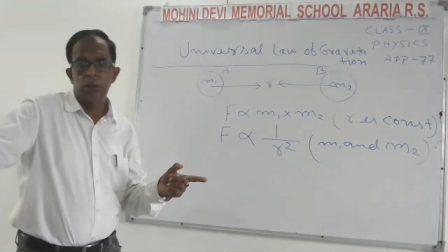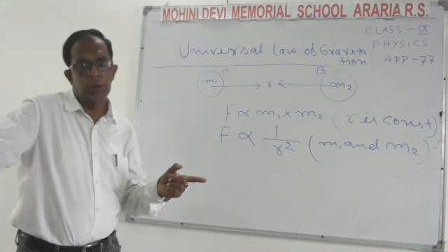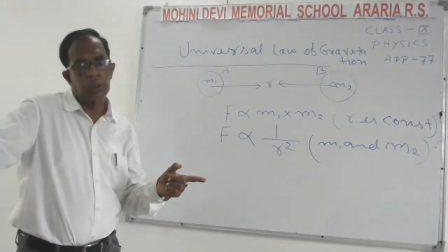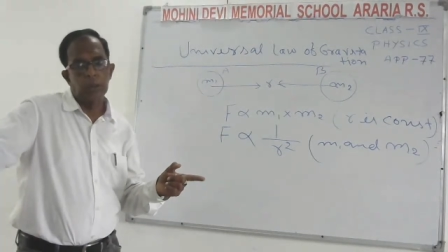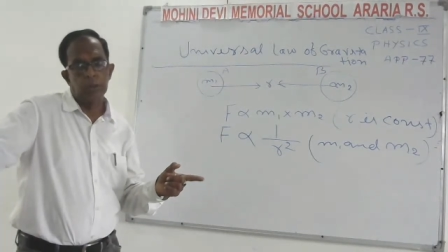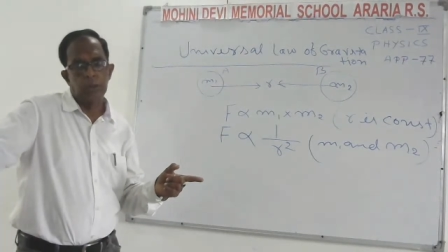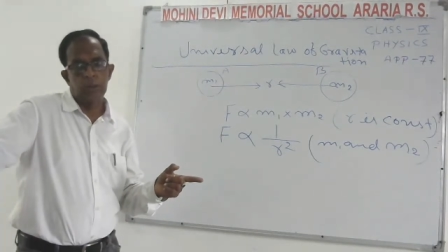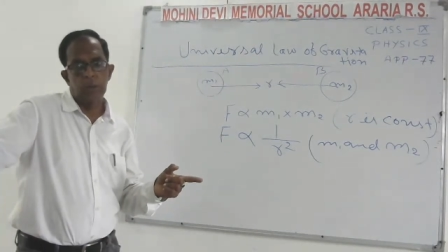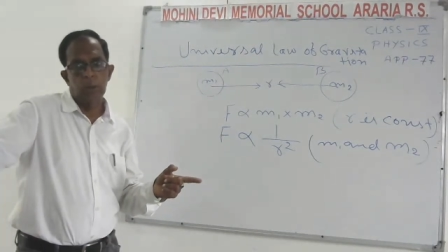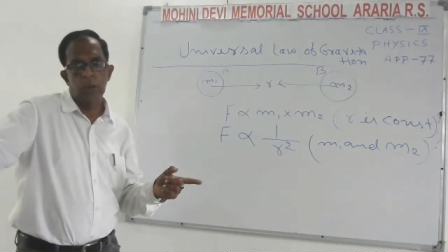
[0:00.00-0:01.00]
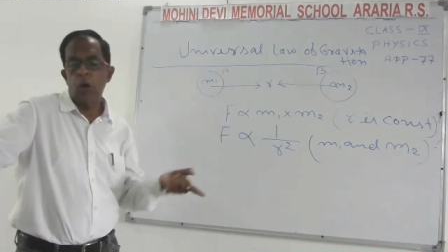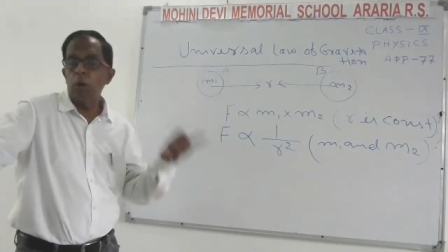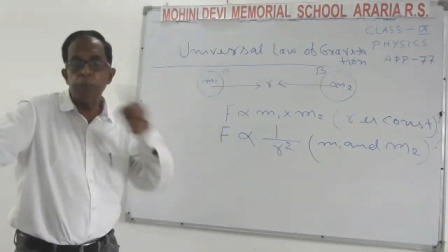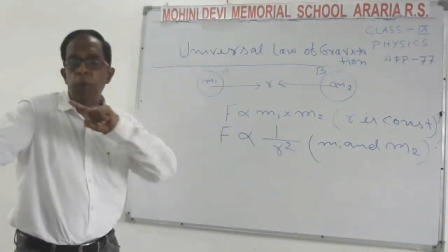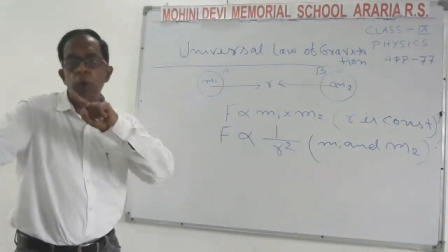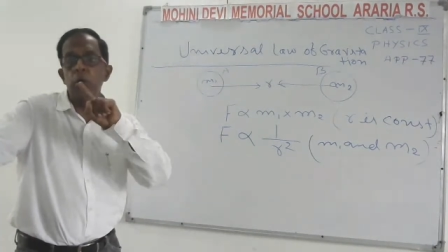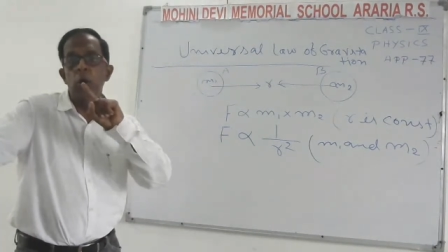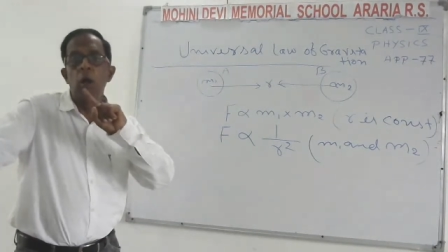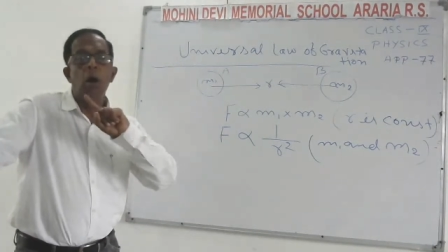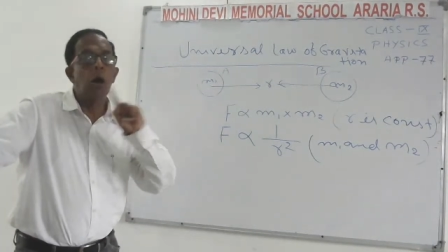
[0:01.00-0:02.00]
changed, not
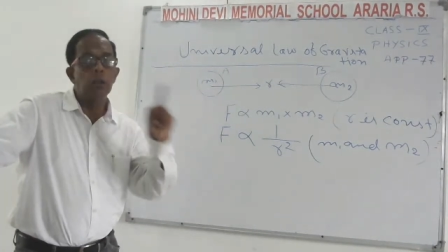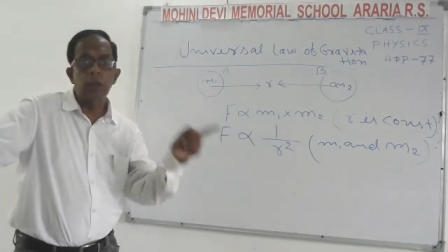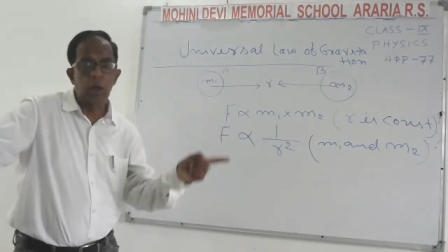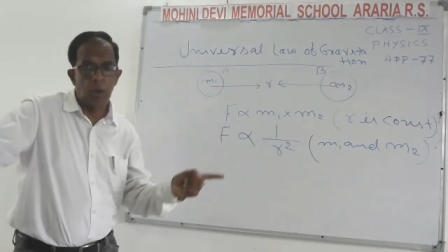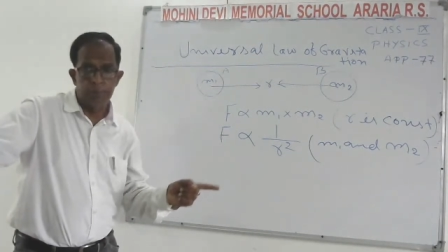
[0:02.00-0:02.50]
for other